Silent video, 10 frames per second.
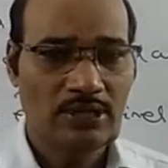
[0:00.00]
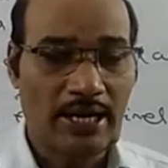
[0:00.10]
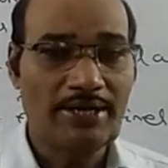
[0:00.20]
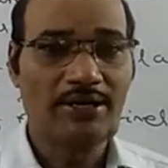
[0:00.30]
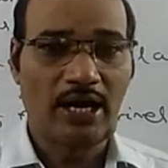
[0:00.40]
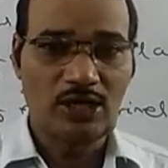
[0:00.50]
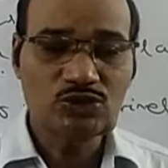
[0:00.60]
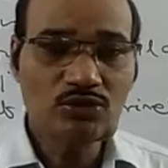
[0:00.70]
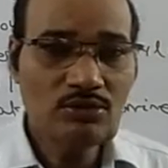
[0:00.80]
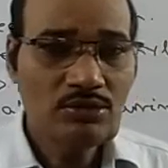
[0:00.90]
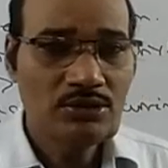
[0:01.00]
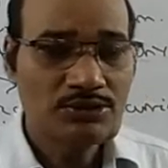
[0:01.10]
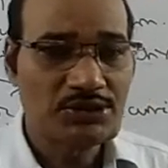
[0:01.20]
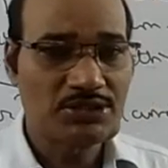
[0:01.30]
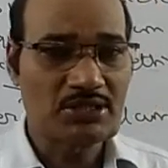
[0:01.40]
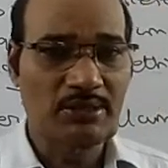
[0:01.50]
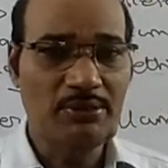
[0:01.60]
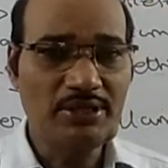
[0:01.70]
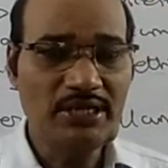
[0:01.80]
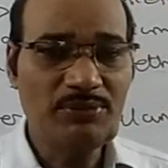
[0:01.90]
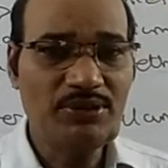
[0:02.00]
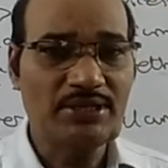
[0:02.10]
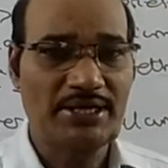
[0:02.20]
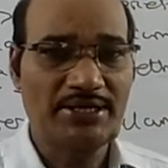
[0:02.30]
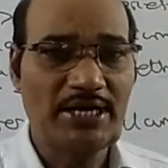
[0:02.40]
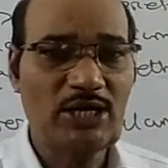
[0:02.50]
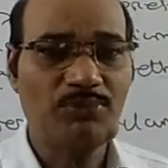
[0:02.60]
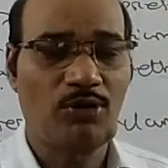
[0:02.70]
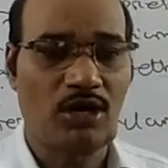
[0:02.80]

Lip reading: and also the stability of the cation